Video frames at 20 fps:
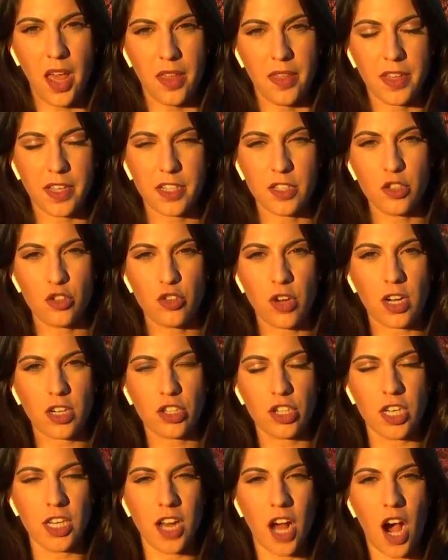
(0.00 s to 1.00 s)
The
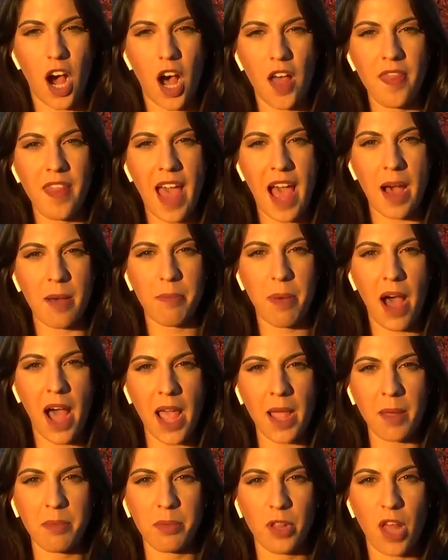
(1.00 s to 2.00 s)
construction on that
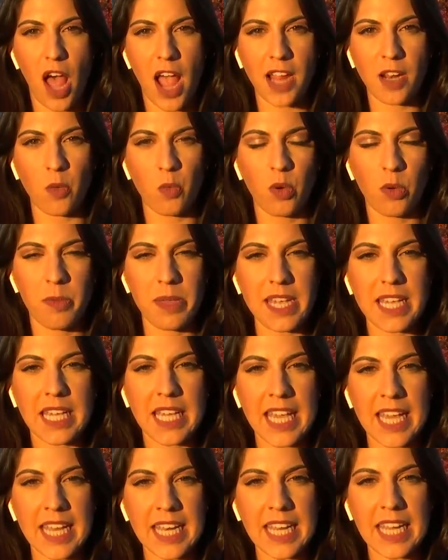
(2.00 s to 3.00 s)
pipeline will
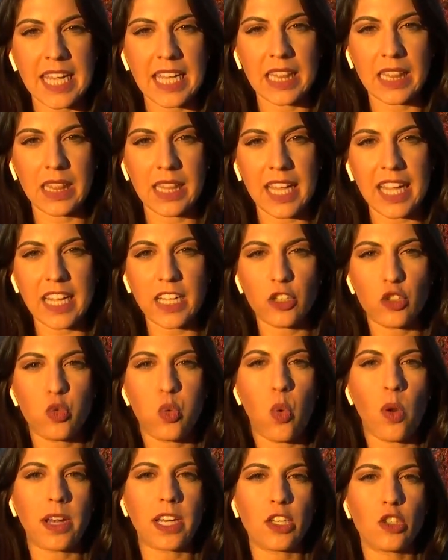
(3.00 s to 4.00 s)
begin in late
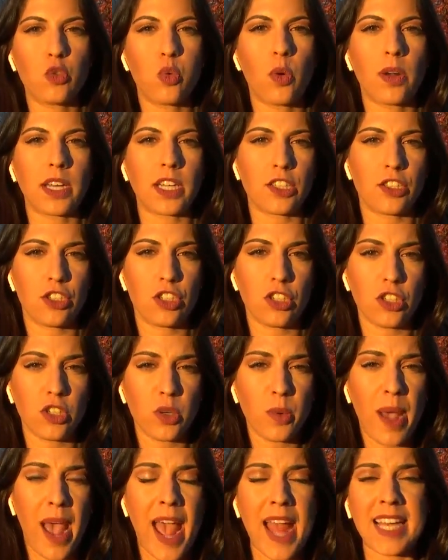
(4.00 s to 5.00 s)

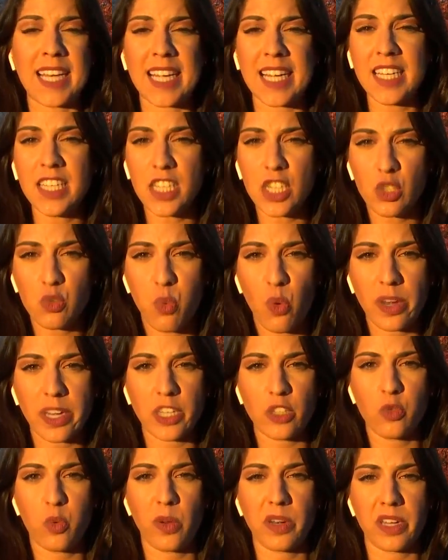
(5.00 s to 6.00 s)
2022 and into
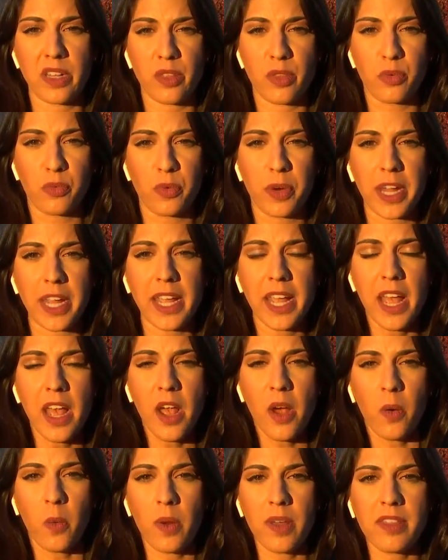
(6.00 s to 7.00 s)
2023
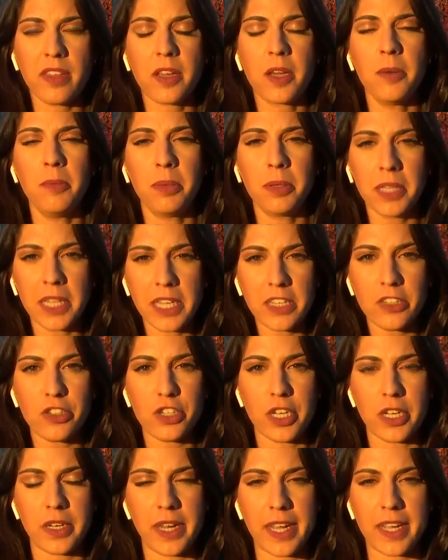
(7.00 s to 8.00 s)
with
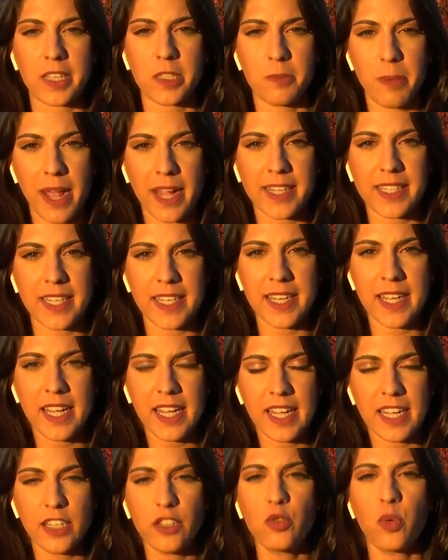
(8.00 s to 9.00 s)
completion expected
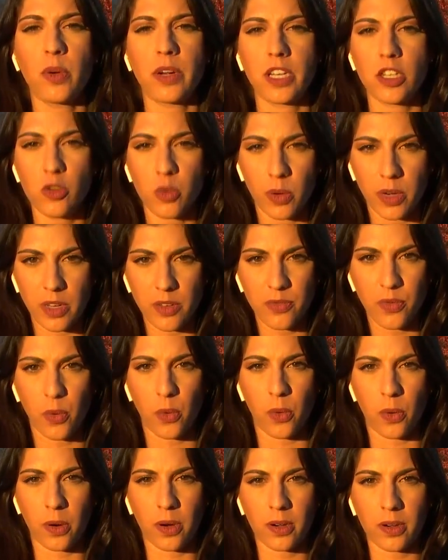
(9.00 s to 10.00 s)
in
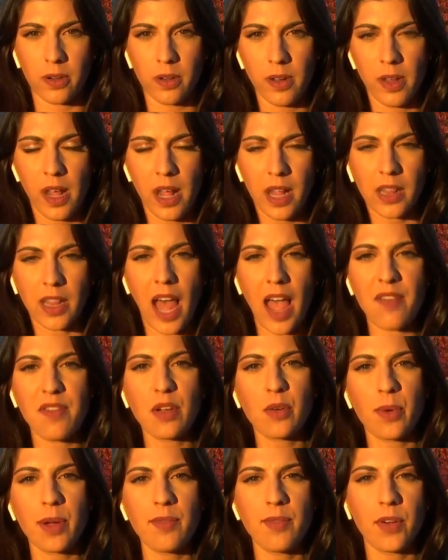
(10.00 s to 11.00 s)
2024. Live
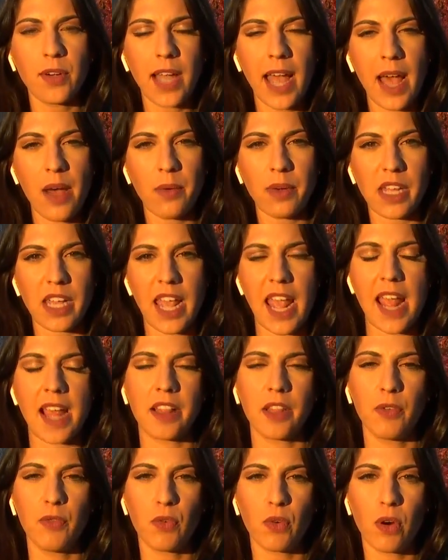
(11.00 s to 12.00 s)
in Greenville County,
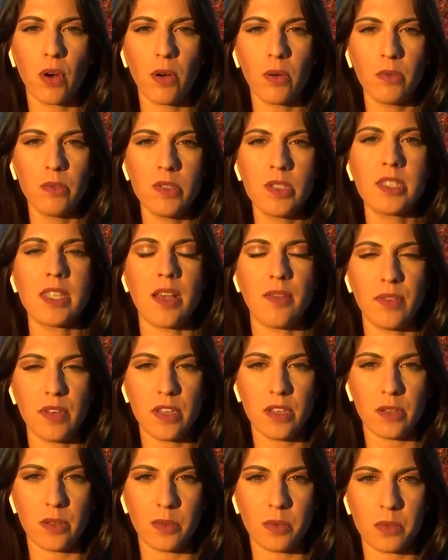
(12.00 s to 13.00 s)
Ayla Ferrone,
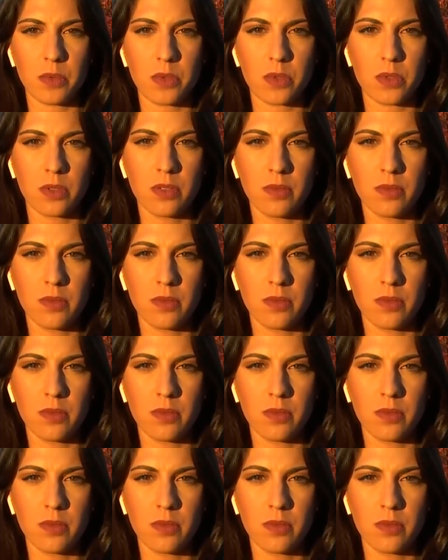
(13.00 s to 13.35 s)
7 News.